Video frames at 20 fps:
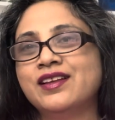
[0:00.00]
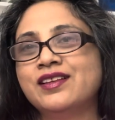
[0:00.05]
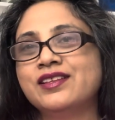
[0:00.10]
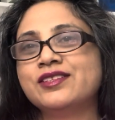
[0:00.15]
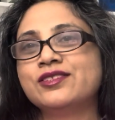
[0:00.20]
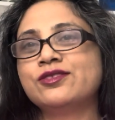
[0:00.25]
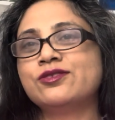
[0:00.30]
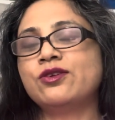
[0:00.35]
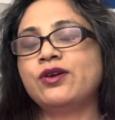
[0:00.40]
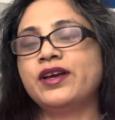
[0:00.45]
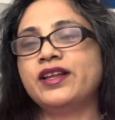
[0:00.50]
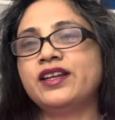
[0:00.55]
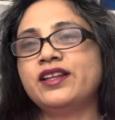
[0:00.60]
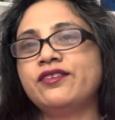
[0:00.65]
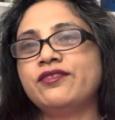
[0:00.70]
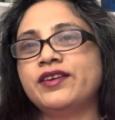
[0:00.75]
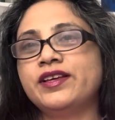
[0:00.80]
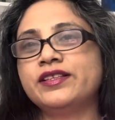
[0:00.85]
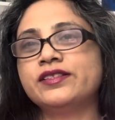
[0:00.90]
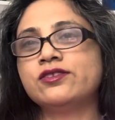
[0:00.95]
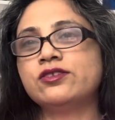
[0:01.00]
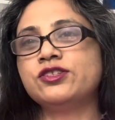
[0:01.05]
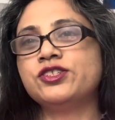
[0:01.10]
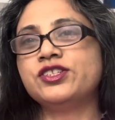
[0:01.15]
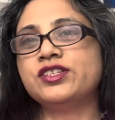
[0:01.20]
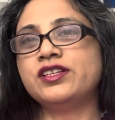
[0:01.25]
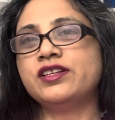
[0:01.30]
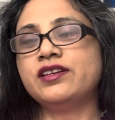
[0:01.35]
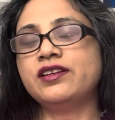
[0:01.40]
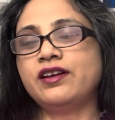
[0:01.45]
So anyway, so
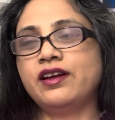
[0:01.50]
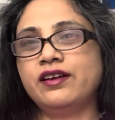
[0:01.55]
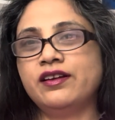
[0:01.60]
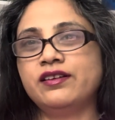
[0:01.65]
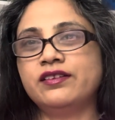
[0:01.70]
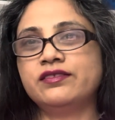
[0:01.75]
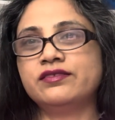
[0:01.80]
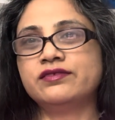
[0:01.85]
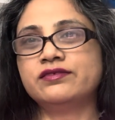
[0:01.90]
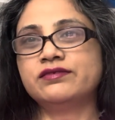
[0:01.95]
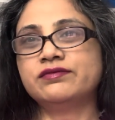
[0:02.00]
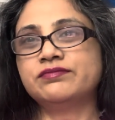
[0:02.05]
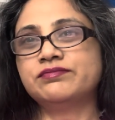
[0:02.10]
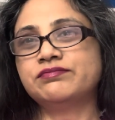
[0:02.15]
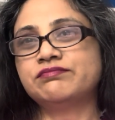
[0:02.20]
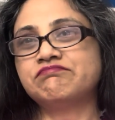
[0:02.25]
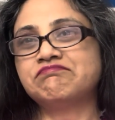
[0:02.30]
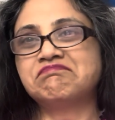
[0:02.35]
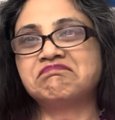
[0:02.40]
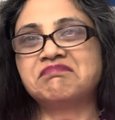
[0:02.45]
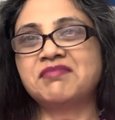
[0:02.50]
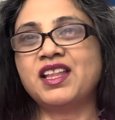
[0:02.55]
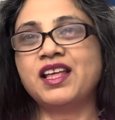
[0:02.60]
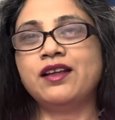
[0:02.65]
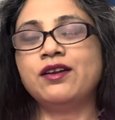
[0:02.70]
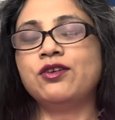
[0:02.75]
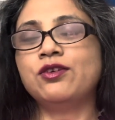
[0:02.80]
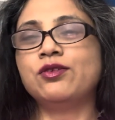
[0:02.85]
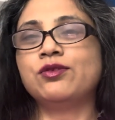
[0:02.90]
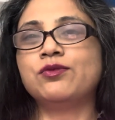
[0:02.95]
she, I
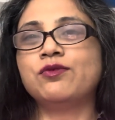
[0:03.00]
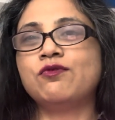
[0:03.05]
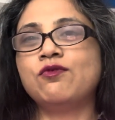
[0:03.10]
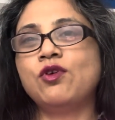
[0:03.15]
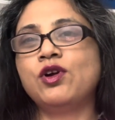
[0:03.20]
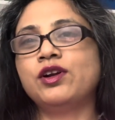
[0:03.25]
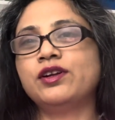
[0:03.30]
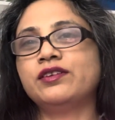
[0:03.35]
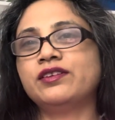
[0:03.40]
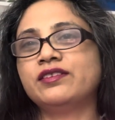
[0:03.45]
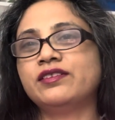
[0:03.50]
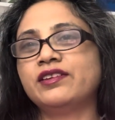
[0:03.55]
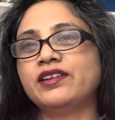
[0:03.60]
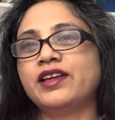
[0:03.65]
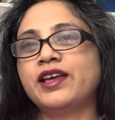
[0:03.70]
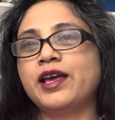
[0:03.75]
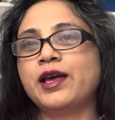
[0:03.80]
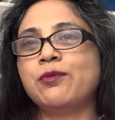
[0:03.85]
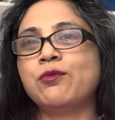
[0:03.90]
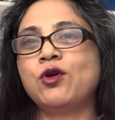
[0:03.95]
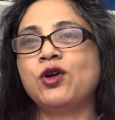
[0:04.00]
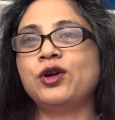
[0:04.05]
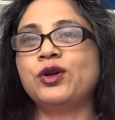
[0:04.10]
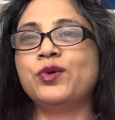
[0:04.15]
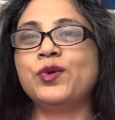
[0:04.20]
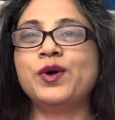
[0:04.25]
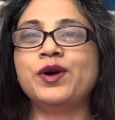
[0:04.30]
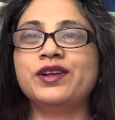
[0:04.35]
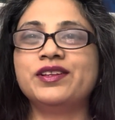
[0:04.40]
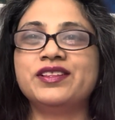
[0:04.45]
don't know what came onto
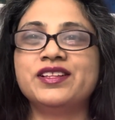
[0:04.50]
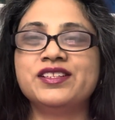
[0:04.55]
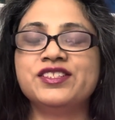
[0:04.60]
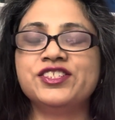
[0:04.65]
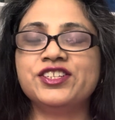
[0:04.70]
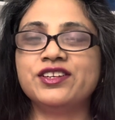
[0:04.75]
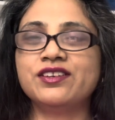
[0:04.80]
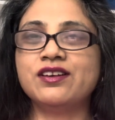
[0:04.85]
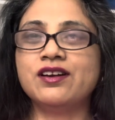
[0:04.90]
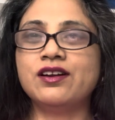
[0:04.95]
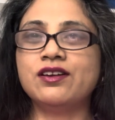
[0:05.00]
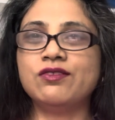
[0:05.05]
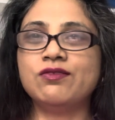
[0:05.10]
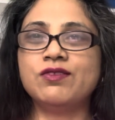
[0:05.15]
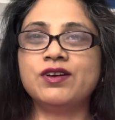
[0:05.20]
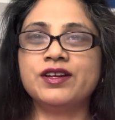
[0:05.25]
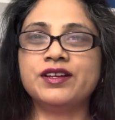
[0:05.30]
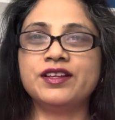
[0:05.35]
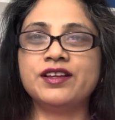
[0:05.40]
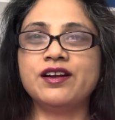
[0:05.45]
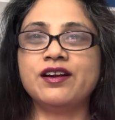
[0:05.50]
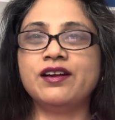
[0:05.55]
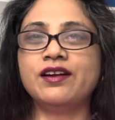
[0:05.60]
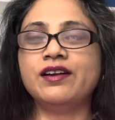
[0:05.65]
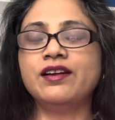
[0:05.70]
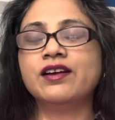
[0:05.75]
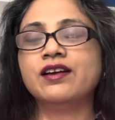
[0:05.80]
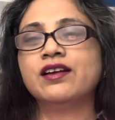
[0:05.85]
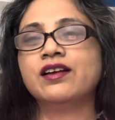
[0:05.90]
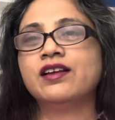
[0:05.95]
her, and then she cut 1 yard.
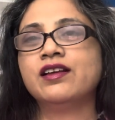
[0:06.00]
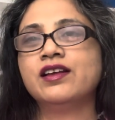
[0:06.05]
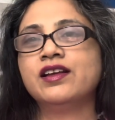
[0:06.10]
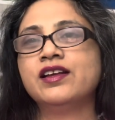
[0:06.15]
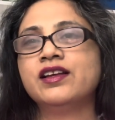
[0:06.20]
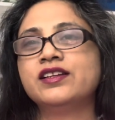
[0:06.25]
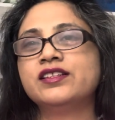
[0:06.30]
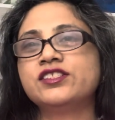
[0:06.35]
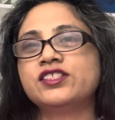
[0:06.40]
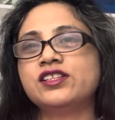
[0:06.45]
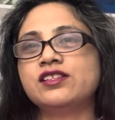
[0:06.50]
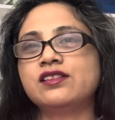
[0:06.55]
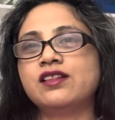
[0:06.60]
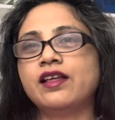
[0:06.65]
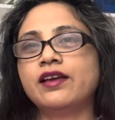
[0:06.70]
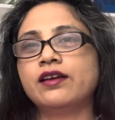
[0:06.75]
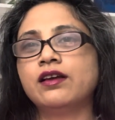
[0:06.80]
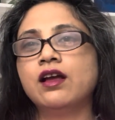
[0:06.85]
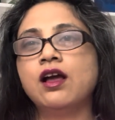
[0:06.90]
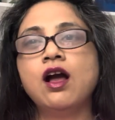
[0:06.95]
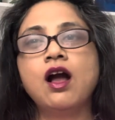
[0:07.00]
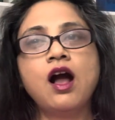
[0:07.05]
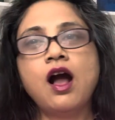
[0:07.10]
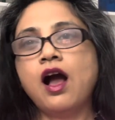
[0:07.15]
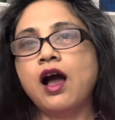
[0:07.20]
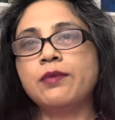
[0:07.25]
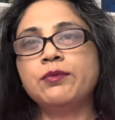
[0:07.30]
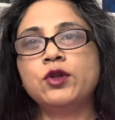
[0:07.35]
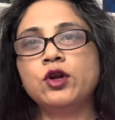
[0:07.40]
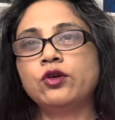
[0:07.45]
She's like,
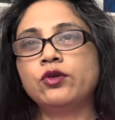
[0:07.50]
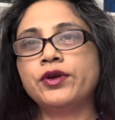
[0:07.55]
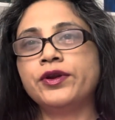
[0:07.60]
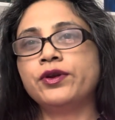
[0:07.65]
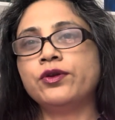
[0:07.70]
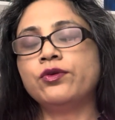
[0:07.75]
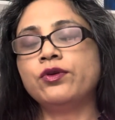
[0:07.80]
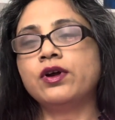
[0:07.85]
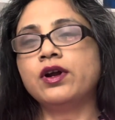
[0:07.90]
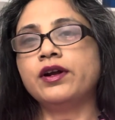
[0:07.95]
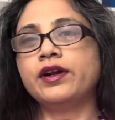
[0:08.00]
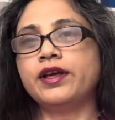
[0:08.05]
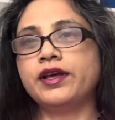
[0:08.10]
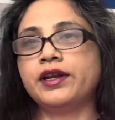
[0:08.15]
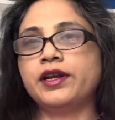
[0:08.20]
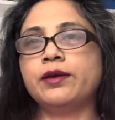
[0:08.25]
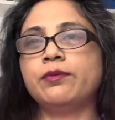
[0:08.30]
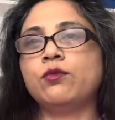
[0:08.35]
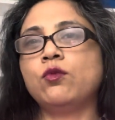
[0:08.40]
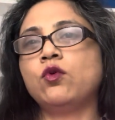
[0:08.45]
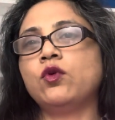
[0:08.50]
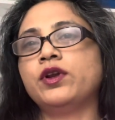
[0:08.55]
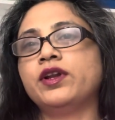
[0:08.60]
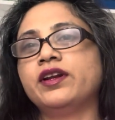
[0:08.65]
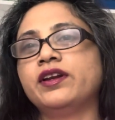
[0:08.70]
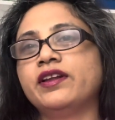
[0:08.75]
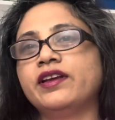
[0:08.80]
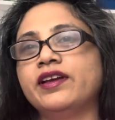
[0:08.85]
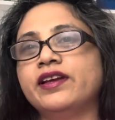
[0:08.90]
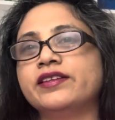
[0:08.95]
I'm not going to cut any more in
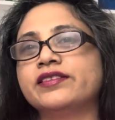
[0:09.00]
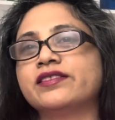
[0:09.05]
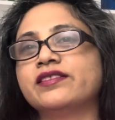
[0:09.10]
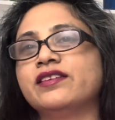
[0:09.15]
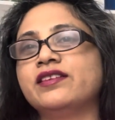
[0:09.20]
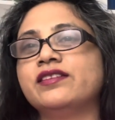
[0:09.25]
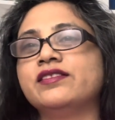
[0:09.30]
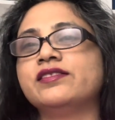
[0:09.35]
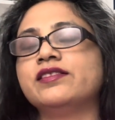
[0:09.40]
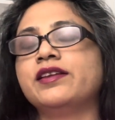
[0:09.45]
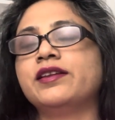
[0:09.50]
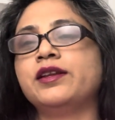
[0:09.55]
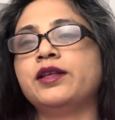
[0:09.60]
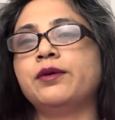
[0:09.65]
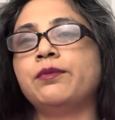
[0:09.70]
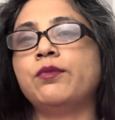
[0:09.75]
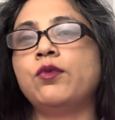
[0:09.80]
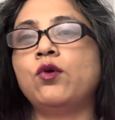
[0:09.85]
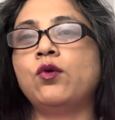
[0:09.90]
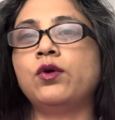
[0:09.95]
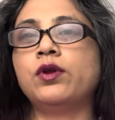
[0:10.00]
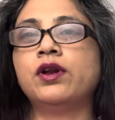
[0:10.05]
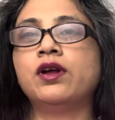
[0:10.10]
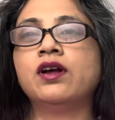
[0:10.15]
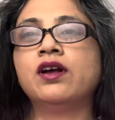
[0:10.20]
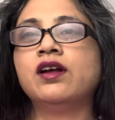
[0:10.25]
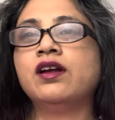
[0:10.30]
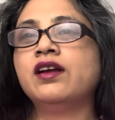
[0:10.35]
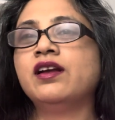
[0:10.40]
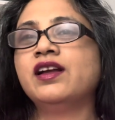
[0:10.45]
case there is any more
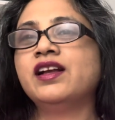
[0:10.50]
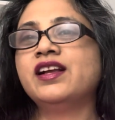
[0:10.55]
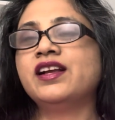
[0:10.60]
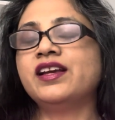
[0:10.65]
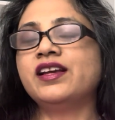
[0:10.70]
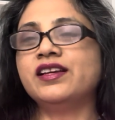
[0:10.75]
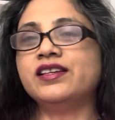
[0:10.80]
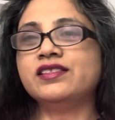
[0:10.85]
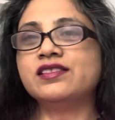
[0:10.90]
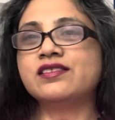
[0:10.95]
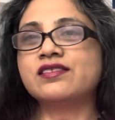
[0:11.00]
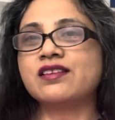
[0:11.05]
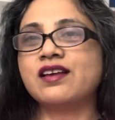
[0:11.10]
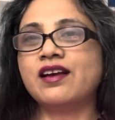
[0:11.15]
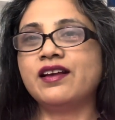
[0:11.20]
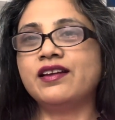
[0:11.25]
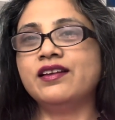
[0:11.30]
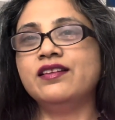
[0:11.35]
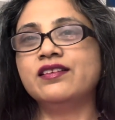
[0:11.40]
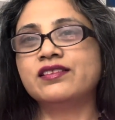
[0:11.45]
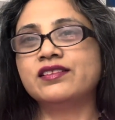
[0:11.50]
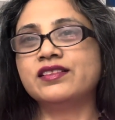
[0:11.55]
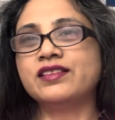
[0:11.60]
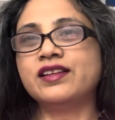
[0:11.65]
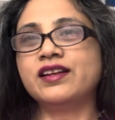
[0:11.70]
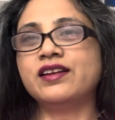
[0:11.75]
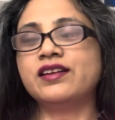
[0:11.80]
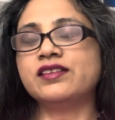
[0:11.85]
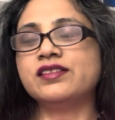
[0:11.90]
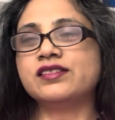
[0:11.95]
inside
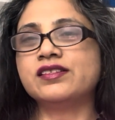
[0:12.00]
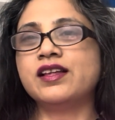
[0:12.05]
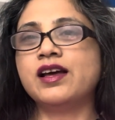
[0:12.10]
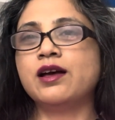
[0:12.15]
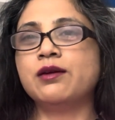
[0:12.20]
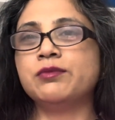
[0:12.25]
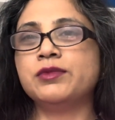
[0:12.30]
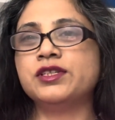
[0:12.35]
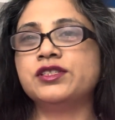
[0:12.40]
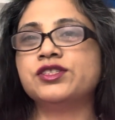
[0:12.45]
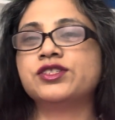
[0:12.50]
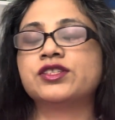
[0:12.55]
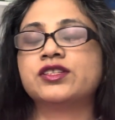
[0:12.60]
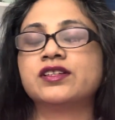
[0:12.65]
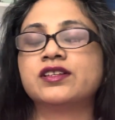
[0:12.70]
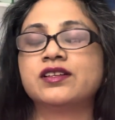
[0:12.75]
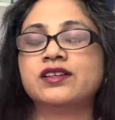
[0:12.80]
that is damaged.